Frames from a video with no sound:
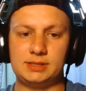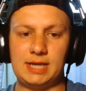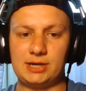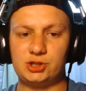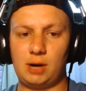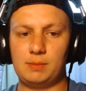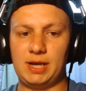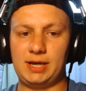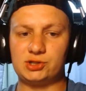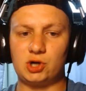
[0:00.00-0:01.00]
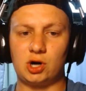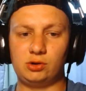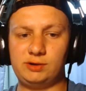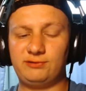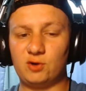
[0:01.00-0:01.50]
Zach Charbonnet is
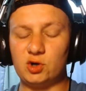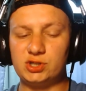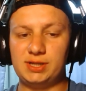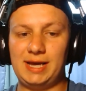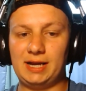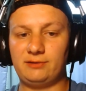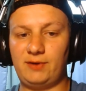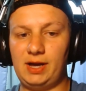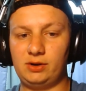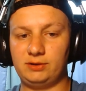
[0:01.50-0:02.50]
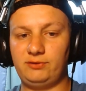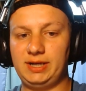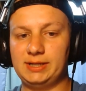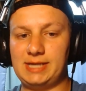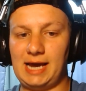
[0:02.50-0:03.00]
currently first in the NFL in
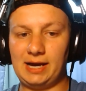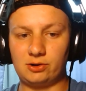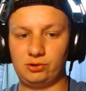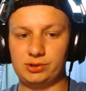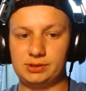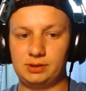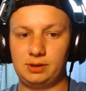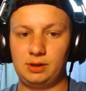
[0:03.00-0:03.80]
evaded tackles,